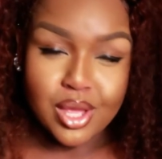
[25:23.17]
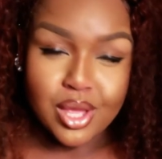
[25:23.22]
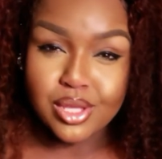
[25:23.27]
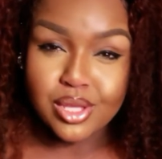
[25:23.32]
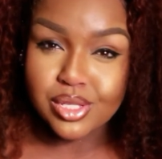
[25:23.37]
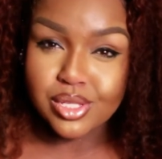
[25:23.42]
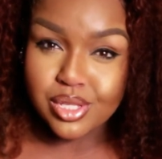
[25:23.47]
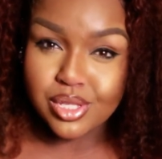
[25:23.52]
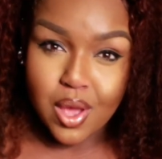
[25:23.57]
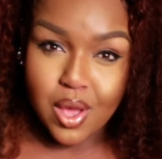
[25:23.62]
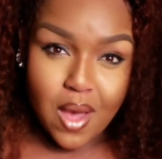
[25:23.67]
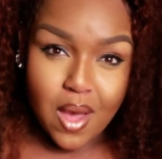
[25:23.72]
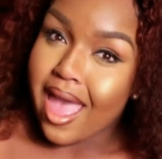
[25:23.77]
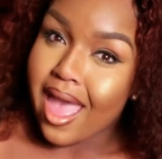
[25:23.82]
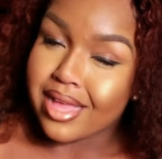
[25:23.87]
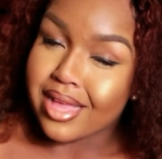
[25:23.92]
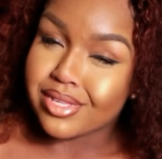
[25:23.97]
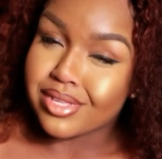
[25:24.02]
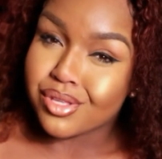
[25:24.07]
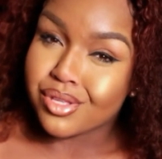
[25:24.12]
So
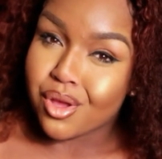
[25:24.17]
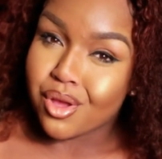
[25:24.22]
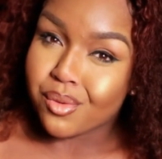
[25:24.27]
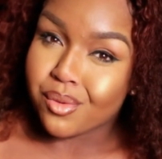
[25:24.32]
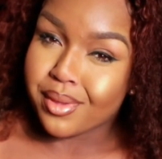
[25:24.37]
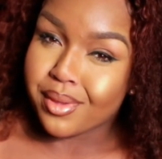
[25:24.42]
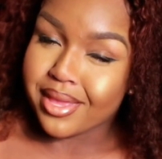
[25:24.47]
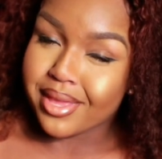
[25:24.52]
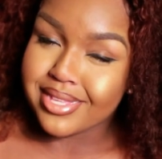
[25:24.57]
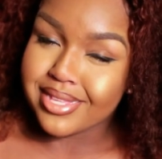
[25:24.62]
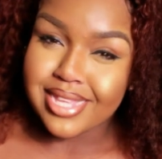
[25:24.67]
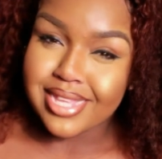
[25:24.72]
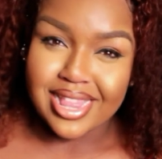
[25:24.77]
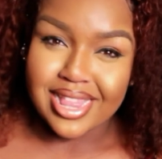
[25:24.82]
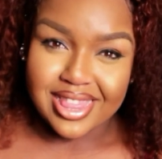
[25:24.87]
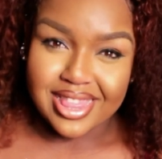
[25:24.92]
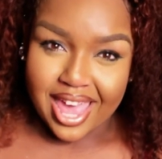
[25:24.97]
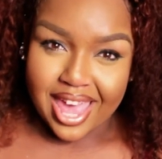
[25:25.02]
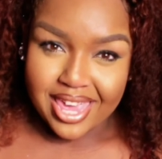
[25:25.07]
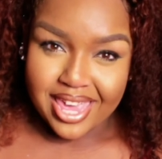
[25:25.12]
as always,
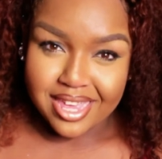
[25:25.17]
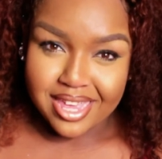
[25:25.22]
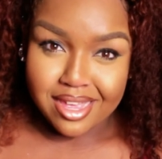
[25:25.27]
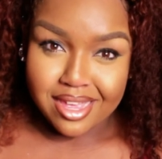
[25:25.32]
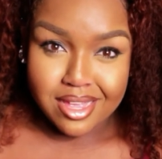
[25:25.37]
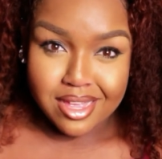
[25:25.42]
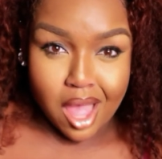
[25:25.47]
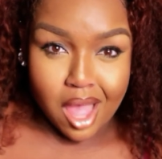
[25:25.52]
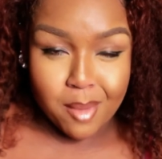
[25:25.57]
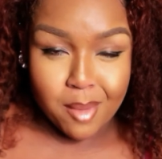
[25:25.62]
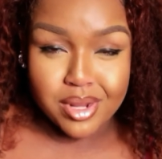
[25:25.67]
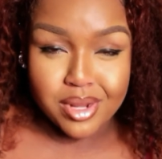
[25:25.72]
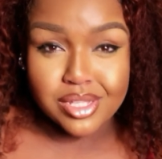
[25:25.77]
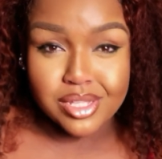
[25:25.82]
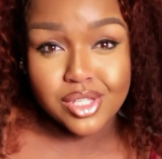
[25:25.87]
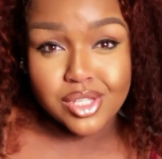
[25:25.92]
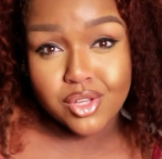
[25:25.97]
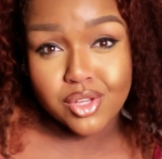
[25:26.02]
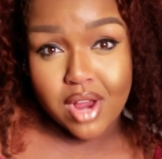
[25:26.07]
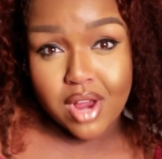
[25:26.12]
like, comment, and
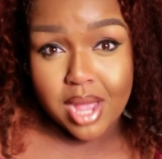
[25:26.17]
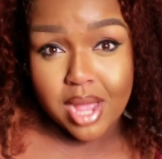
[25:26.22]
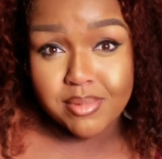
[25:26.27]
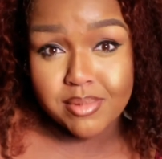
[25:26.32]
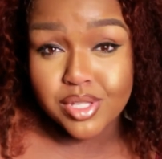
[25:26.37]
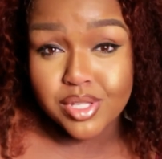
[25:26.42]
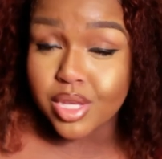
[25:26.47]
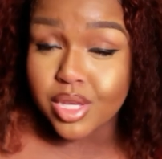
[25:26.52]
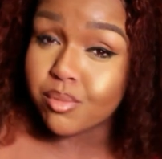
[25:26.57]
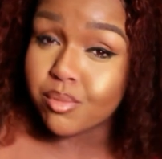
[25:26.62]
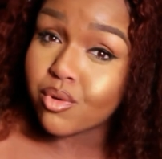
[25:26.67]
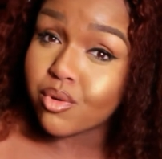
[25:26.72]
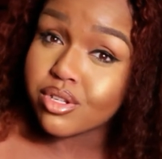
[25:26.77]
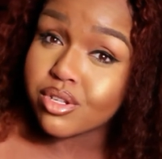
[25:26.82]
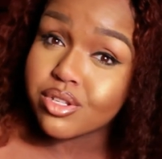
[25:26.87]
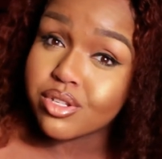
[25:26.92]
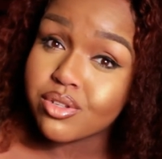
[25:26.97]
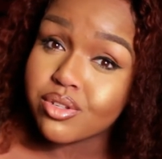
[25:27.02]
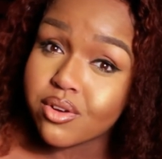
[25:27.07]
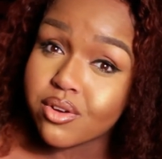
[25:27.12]
subscribe to see more
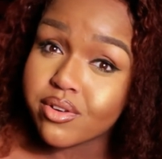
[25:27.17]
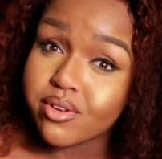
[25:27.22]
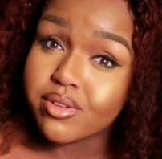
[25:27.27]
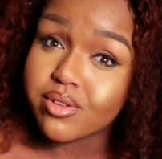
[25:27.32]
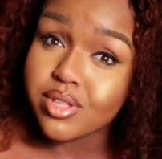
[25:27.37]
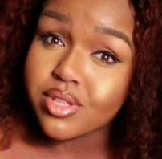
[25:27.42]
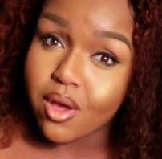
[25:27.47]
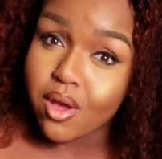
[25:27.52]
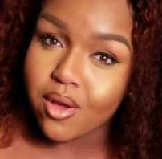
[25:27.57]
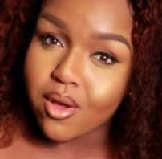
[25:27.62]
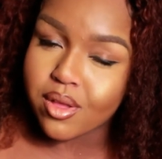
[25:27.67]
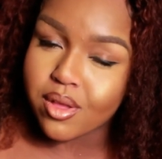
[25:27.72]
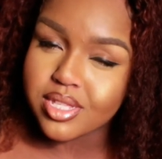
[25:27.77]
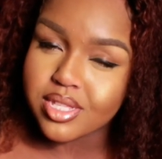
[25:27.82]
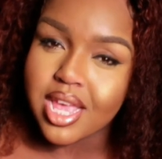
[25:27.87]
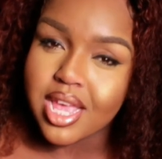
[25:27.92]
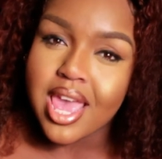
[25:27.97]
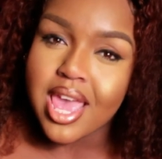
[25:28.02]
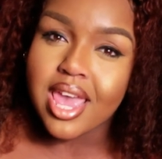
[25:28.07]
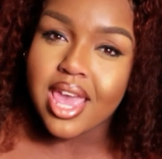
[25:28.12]
tutorials, hauls,
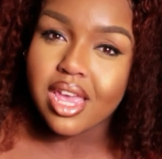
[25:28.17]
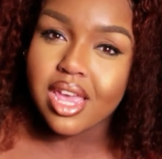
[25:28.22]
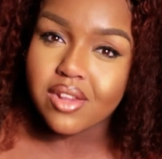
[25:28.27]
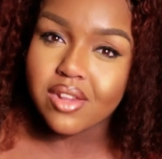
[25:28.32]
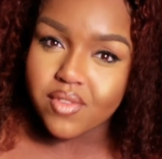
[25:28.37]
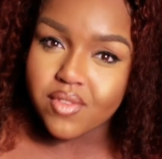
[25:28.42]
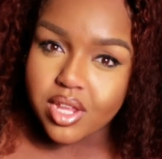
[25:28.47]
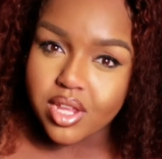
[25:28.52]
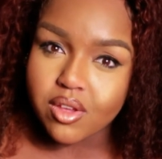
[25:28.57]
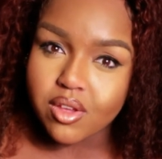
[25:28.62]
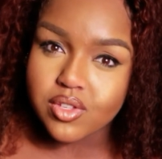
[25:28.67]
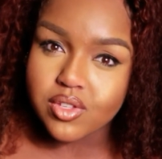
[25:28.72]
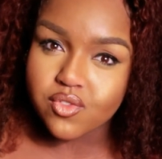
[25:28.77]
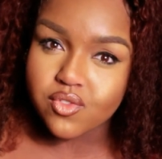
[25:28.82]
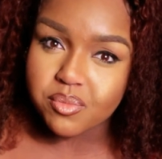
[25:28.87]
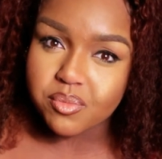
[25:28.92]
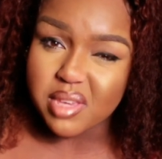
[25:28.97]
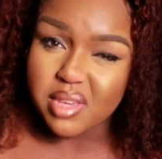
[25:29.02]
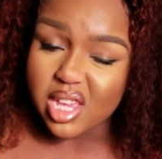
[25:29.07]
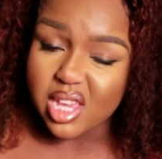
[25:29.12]
and videos
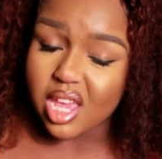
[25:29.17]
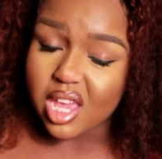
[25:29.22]
from me.